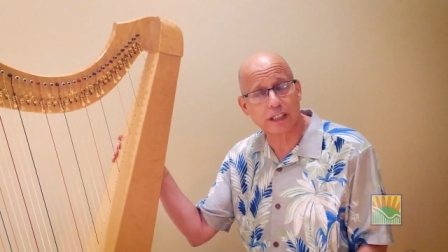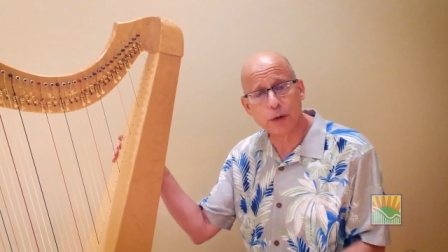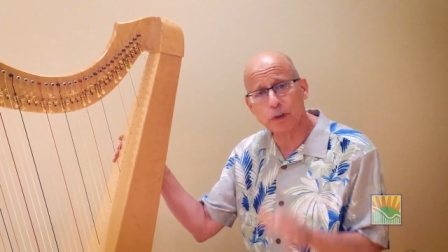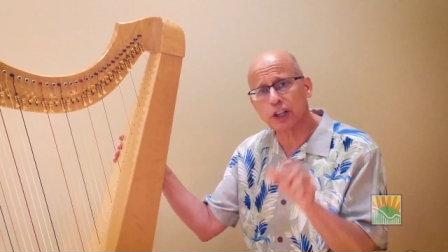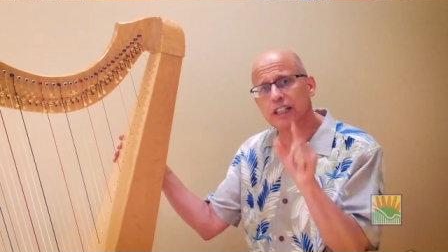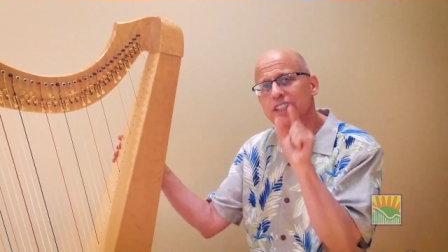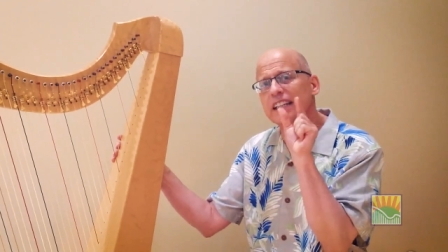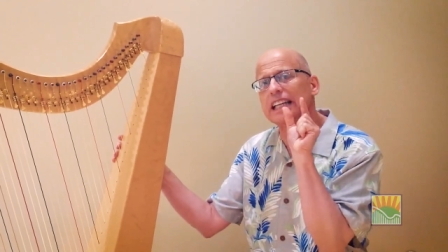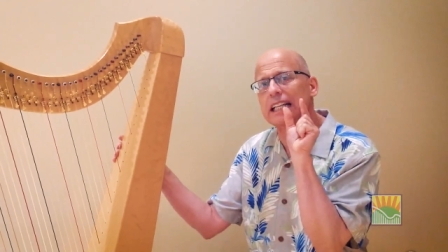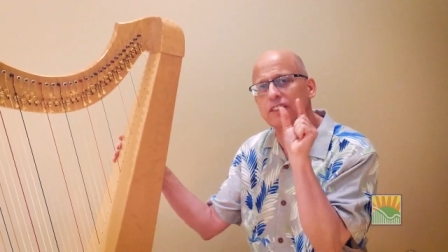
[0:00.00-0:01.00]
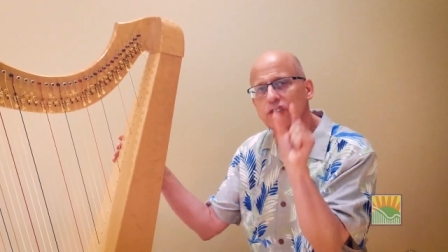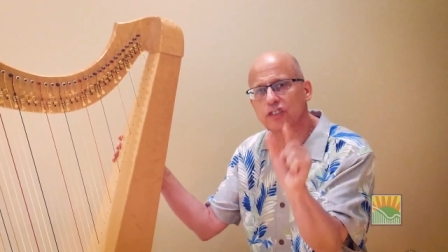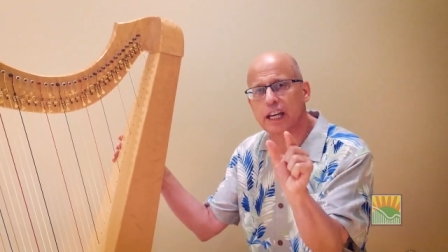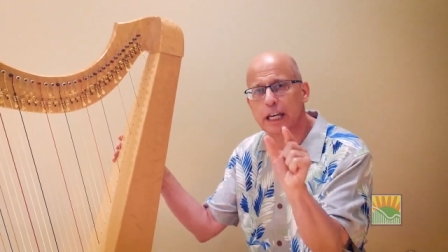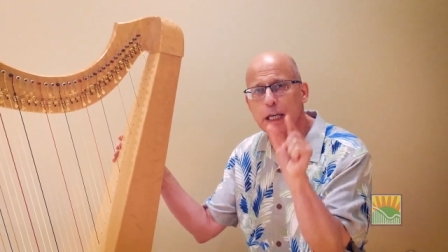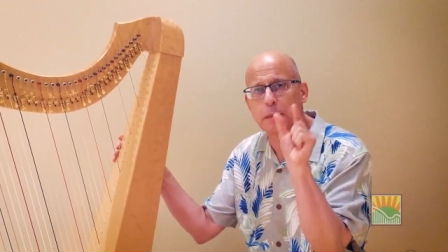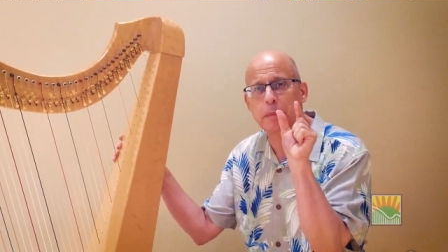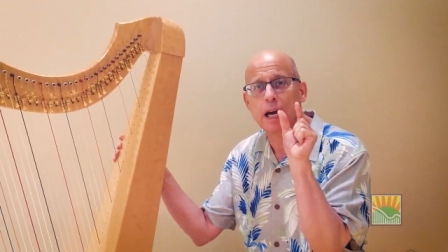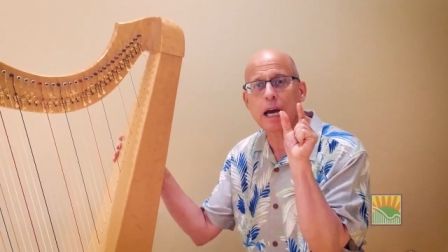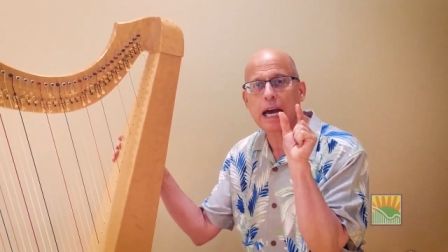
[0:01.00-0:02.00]
Now we're going to take that
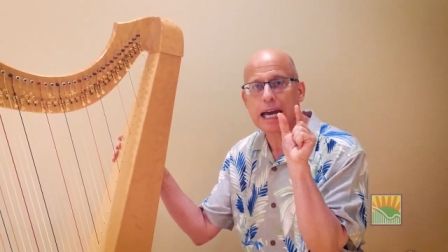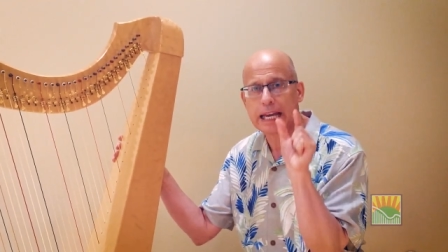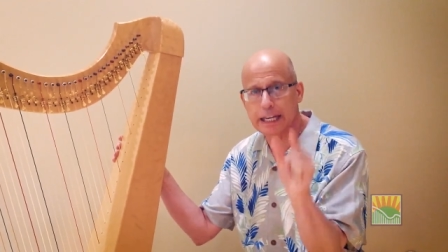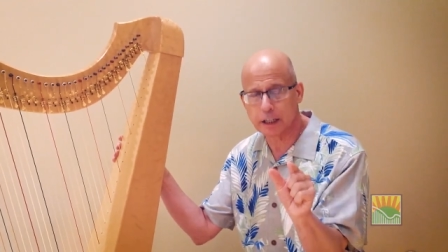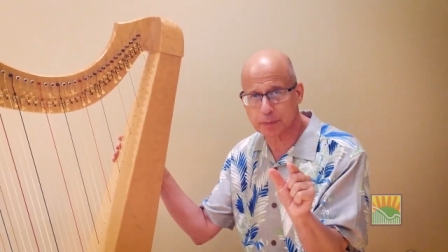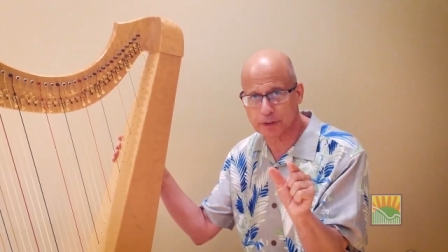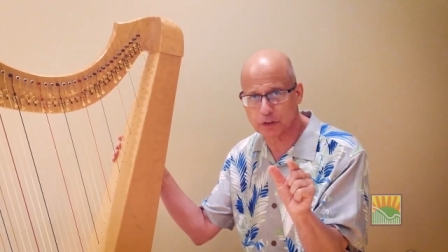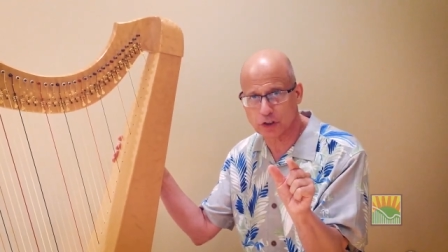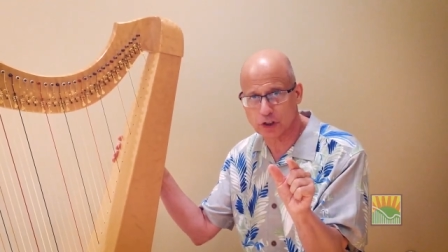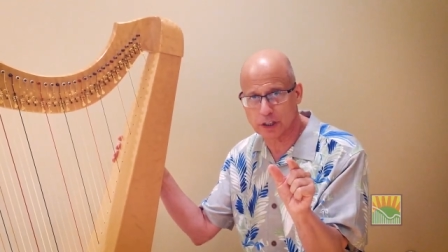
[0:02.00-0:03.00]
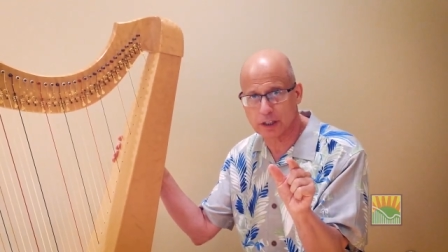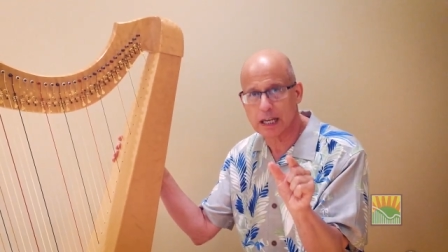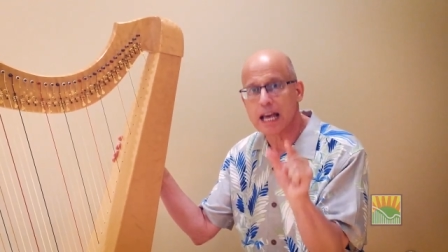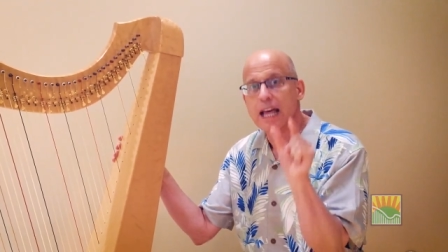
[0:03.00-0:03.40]
same hand position,